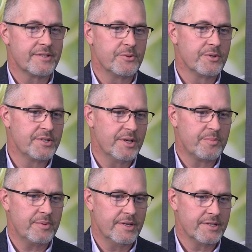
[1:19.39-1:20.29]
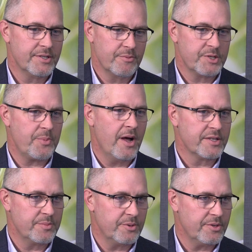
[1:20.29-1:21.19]
Stewardship is the
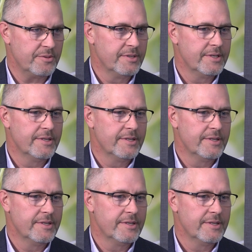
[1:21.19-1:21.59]
responsible